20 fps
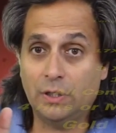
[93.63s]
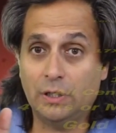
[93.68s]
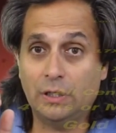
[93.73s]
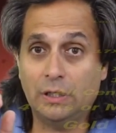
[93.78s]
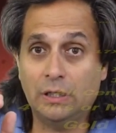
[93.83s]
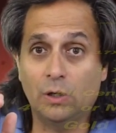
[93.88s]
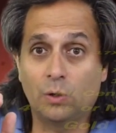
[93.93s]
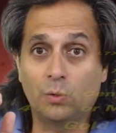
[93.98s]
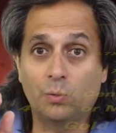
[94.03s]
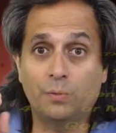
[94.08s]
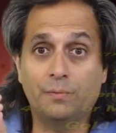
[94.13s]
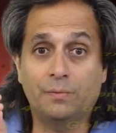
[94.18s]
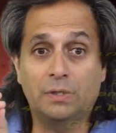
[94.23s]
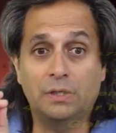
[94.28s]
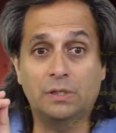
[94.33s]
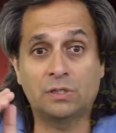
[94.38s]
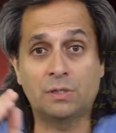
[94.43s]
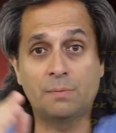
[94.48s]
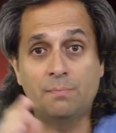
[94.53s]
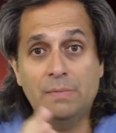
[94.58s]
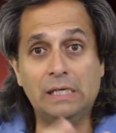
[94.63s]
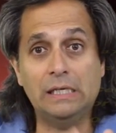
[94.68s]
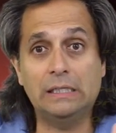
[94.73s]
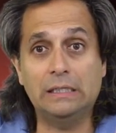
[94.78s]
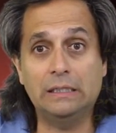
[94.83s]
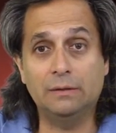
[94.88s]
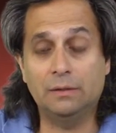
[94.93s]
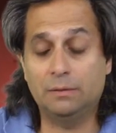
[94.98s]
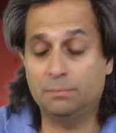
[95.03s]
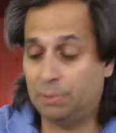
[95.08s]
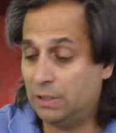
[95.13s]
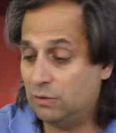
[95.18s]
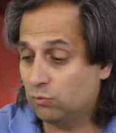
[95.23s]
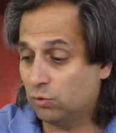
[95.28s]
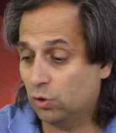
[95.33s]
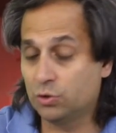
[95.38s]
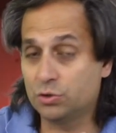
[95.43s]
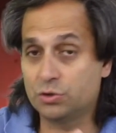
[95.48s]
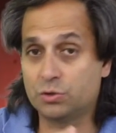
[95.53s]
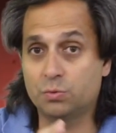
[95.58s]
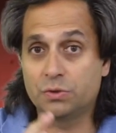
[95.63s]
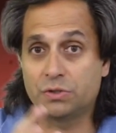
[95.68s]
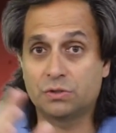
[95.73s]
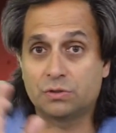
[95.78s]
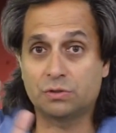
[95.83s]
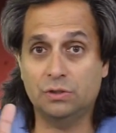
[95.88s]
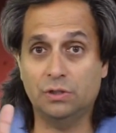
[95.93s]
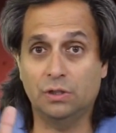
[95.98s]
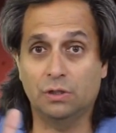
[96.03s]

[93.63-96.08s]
you know, to me, Pete Rose was,